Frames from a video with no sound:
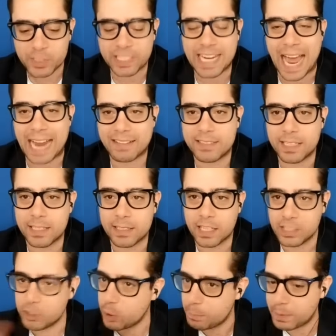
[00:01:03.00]
in acting a
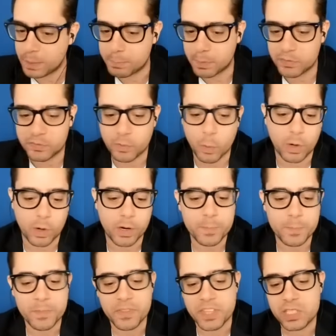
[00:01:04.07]
little bit
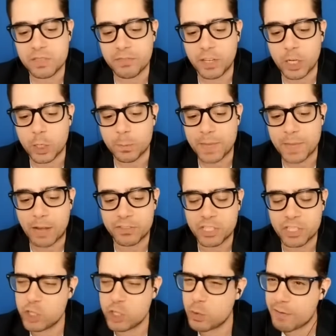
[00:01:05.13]
before this film. Now,
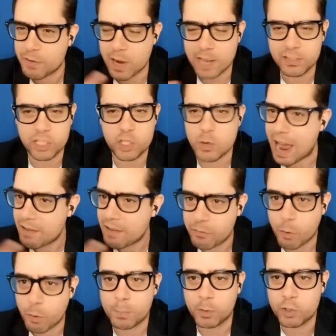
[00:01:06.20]
did you ever did you have formal